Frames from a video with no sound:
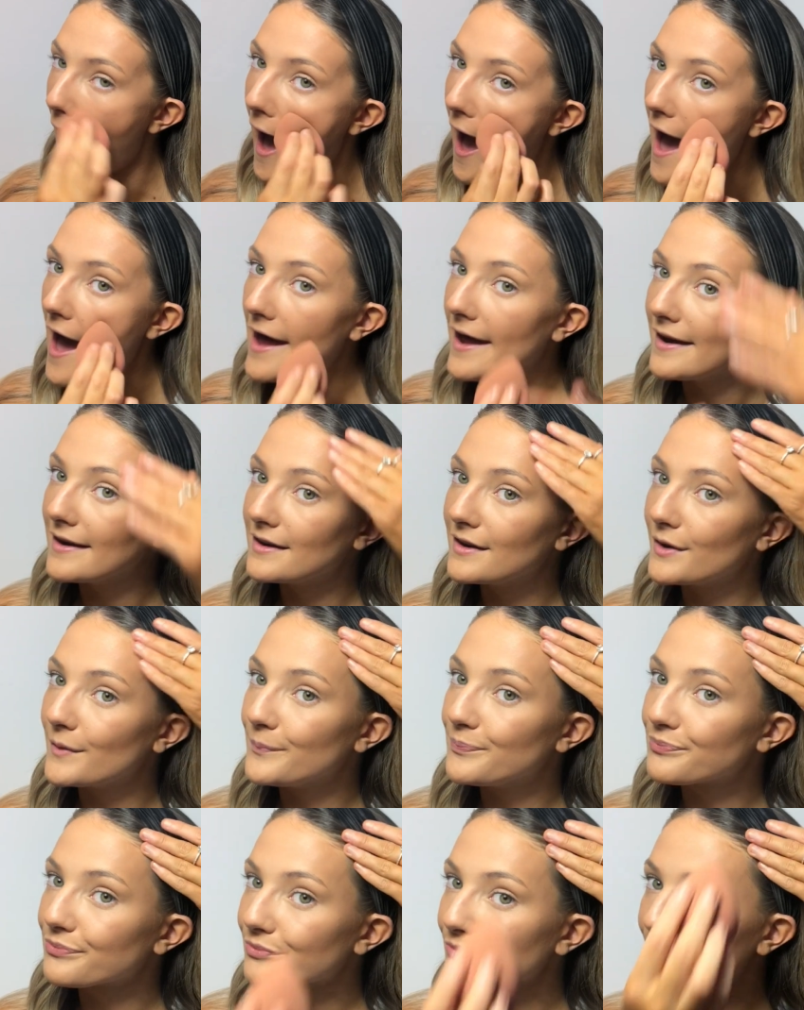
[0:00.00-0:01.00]
and
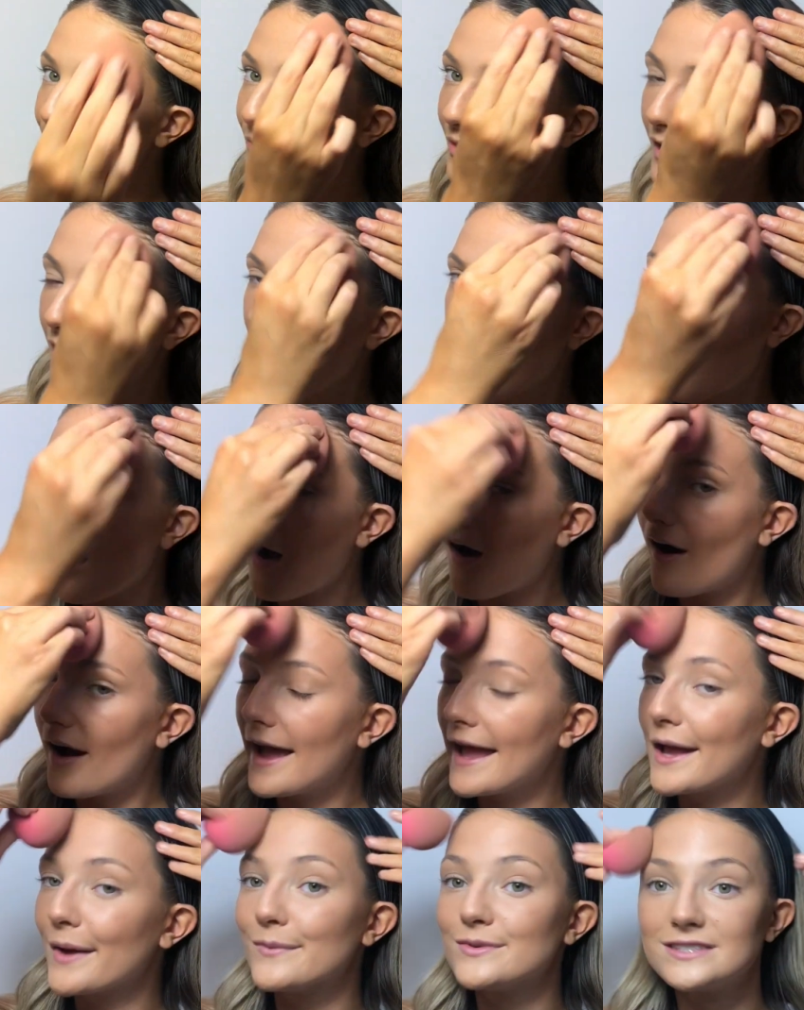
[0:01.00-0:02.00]

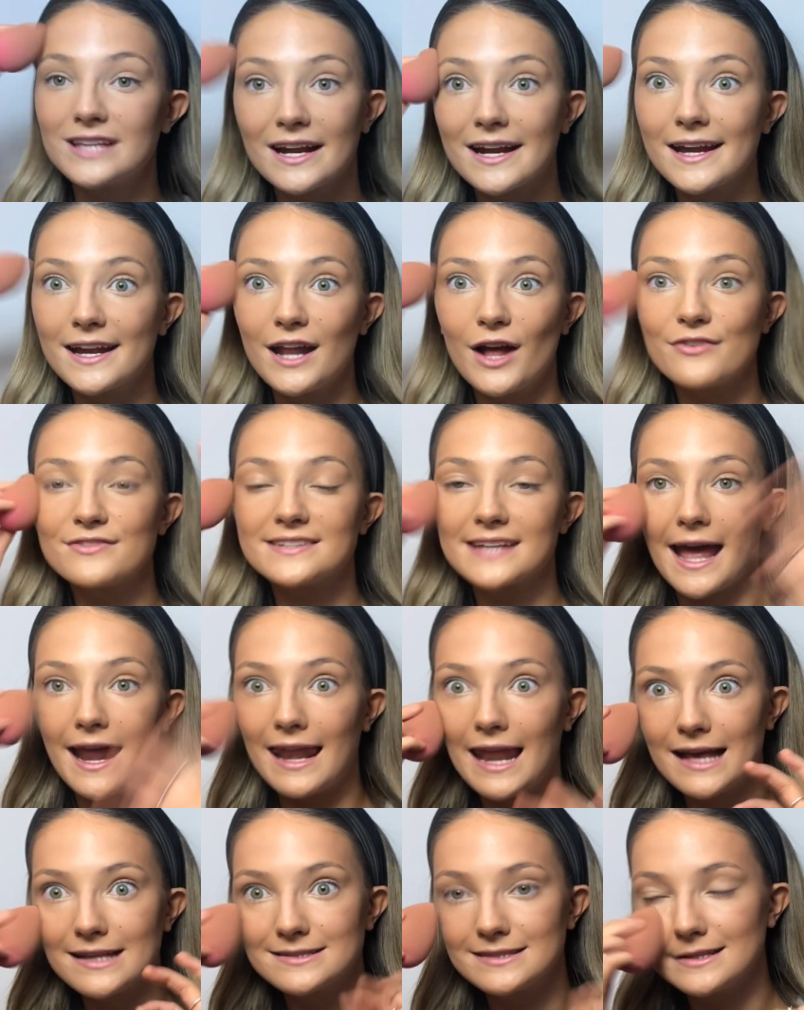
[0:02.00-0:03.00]
I was lucky enough to get
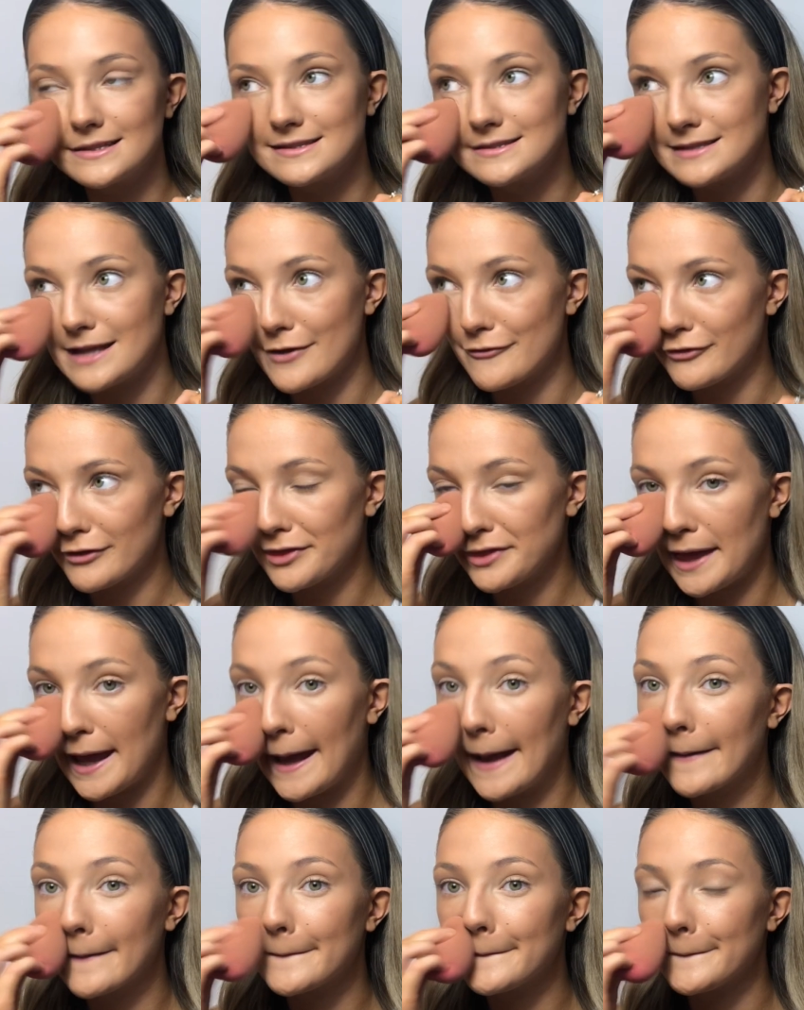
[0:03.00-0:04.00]
lessons and
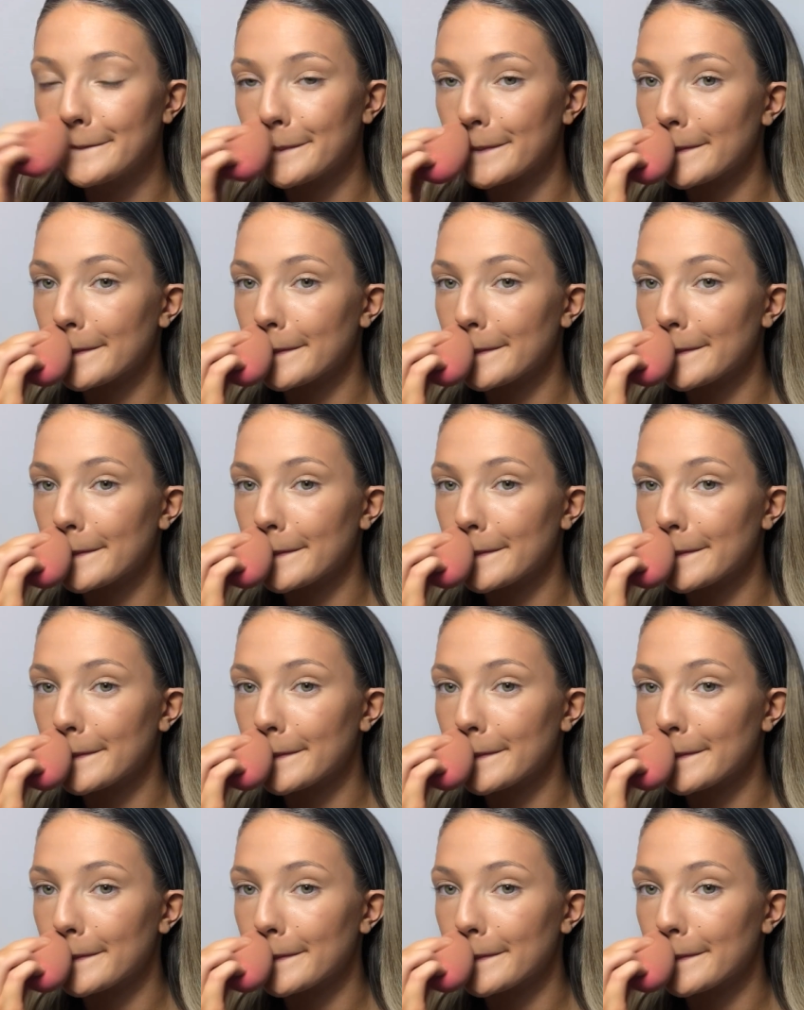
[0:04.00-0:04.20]
everything.